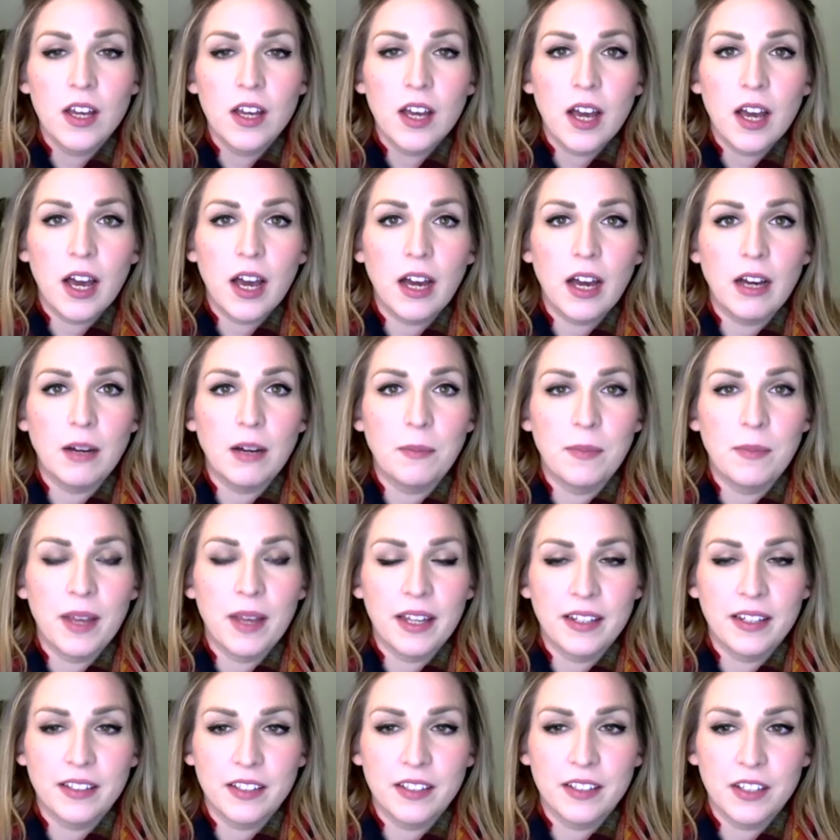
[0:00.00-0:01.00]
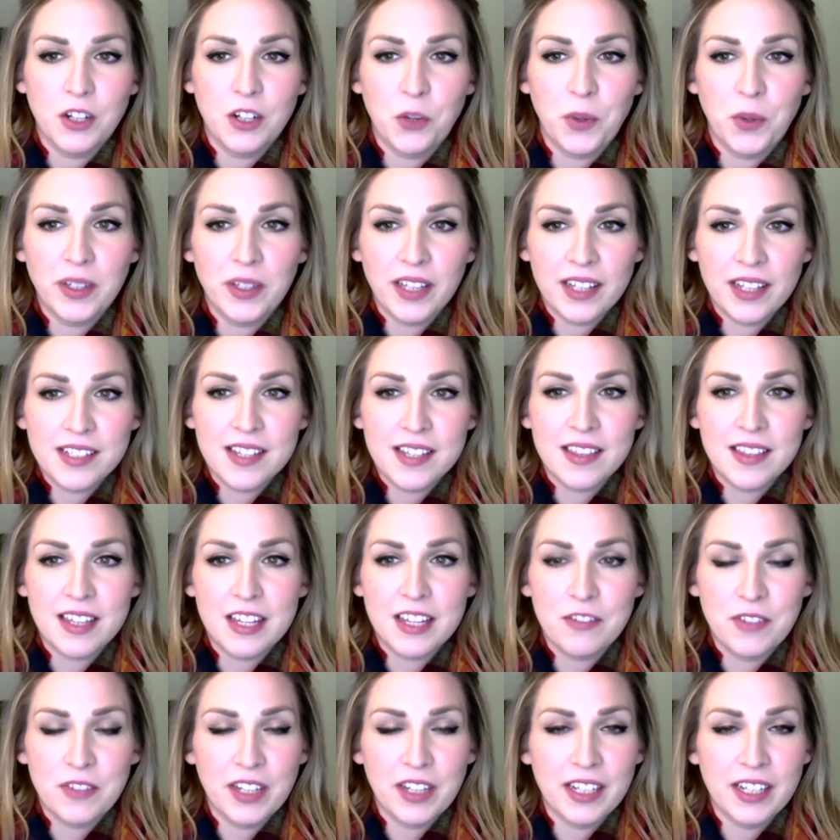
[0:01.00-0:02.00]
And we like to
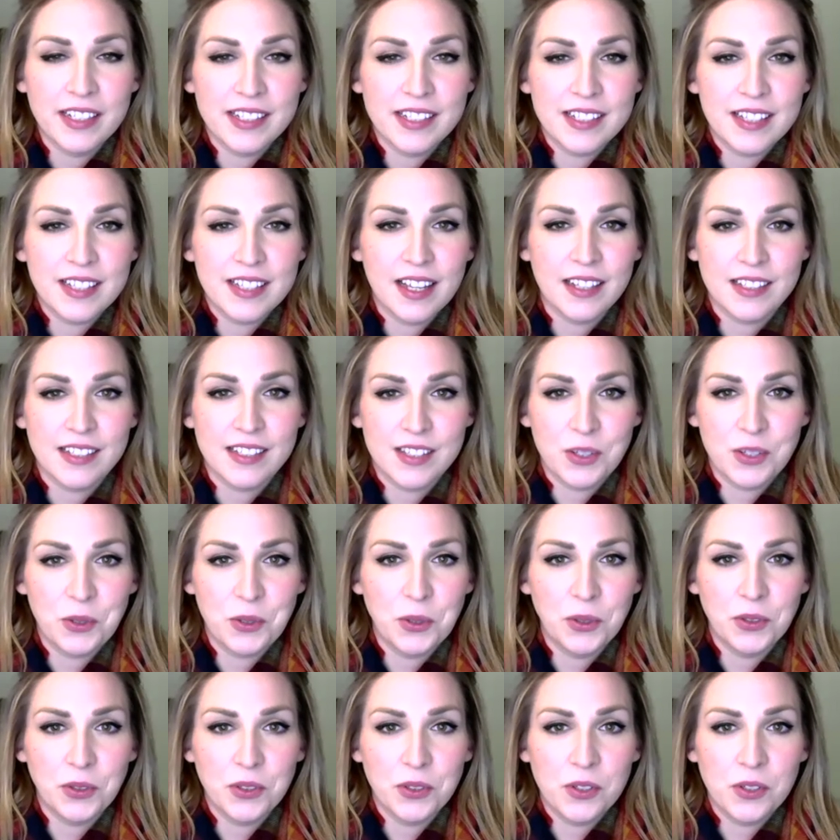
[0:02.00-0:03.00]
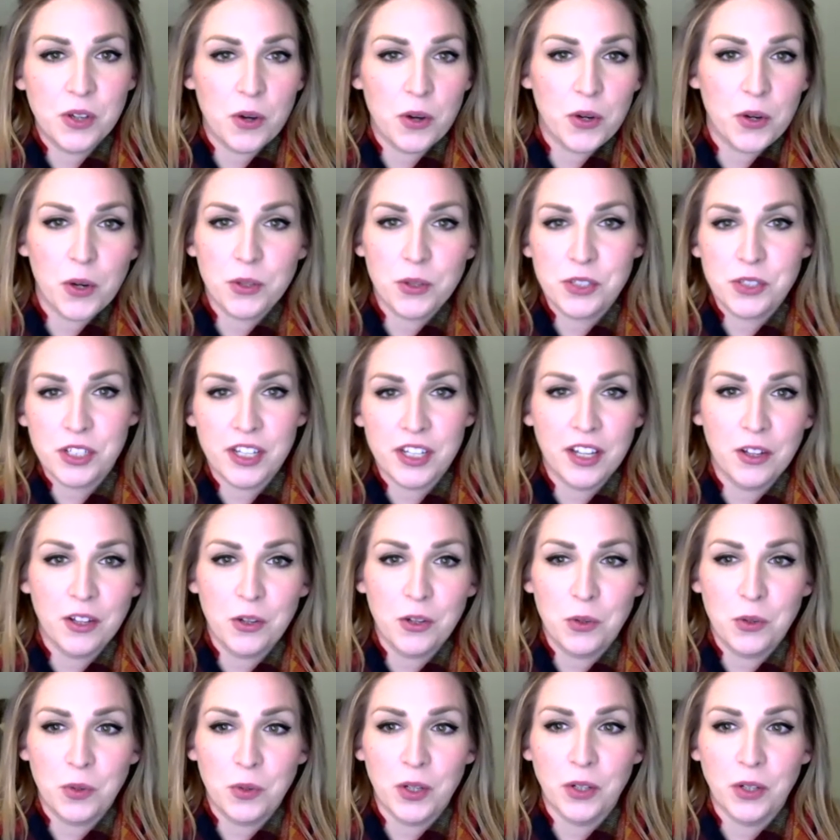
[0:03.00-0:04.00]
think of it as the old Coco Chanel
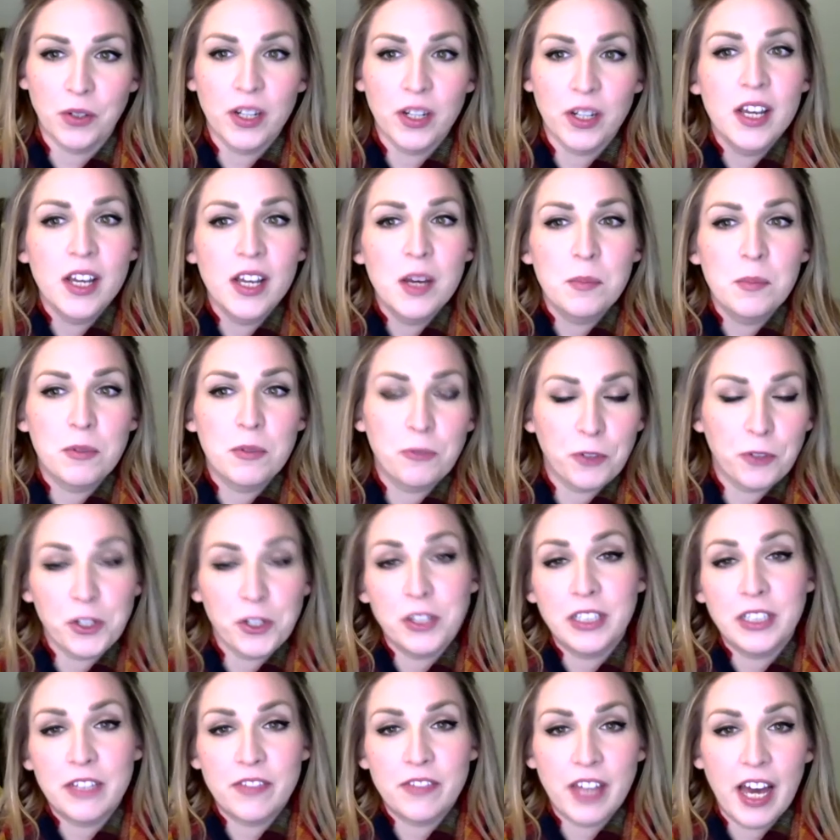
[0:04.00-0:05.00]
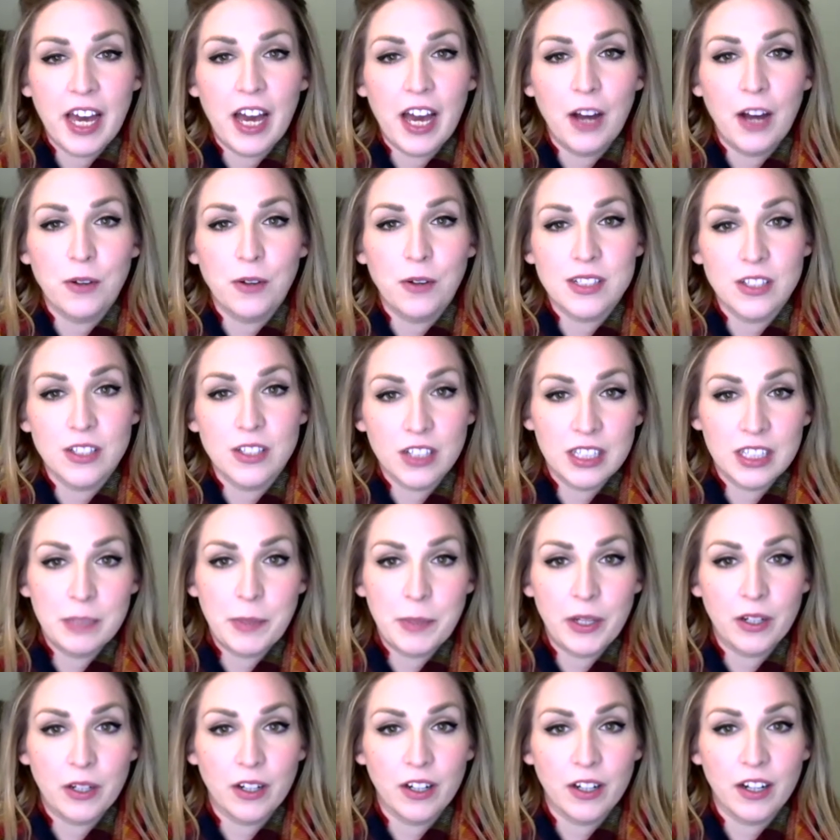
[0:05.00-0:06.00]
quote: "Before you leave the house, look in the
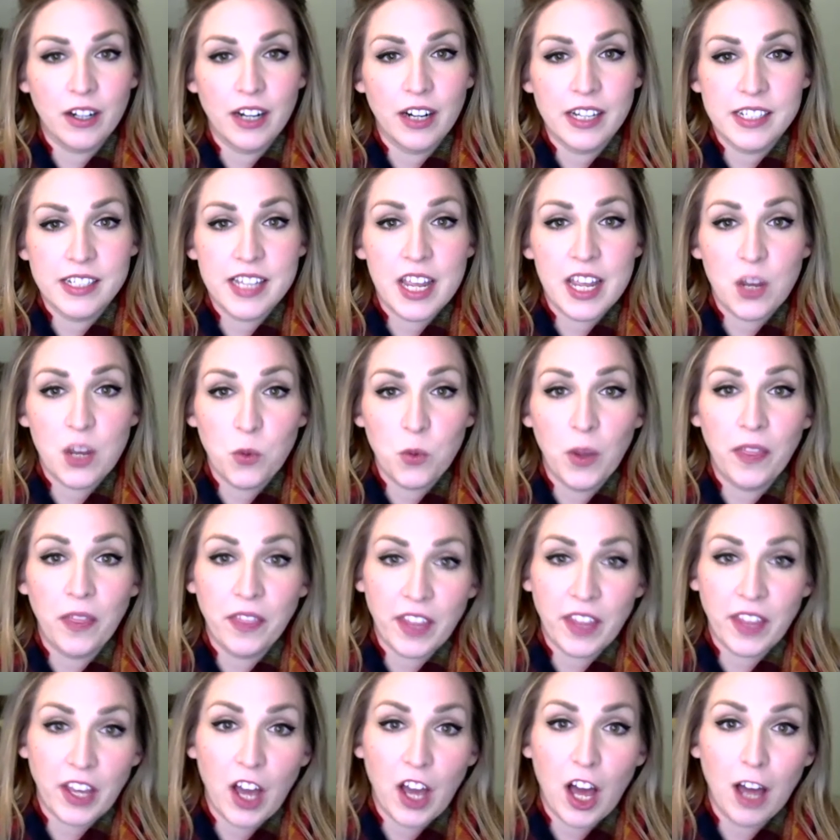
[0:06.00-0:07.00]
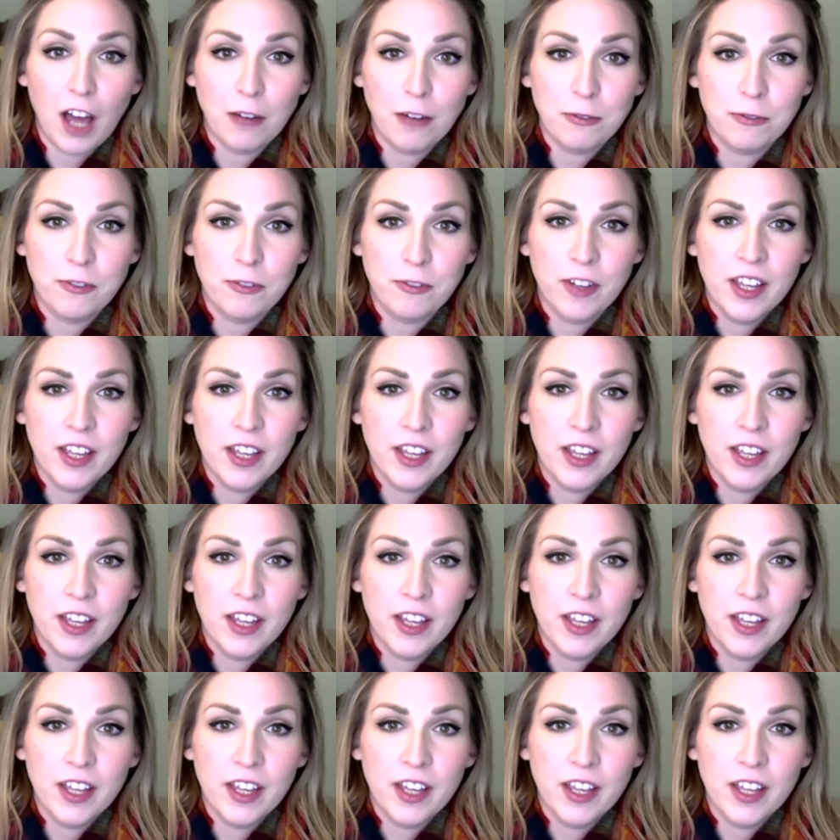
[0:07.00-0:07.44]
mirror and take one thing off."